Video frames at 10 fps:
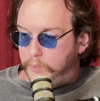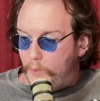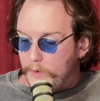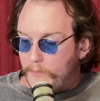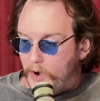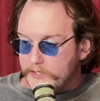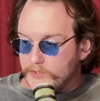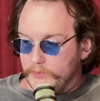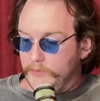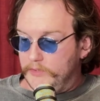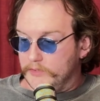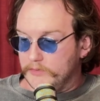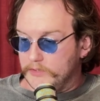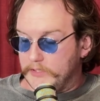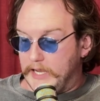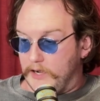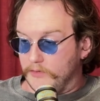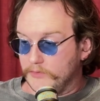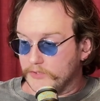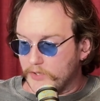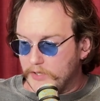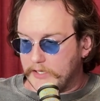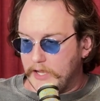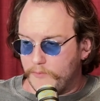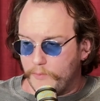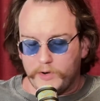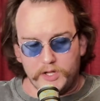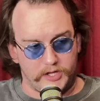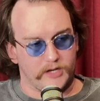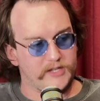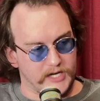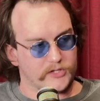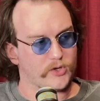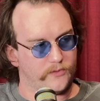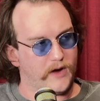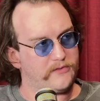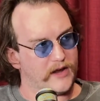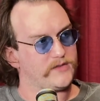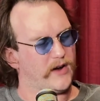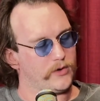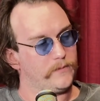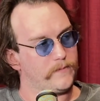what we might do now. So what do you think of the deck so far, face value?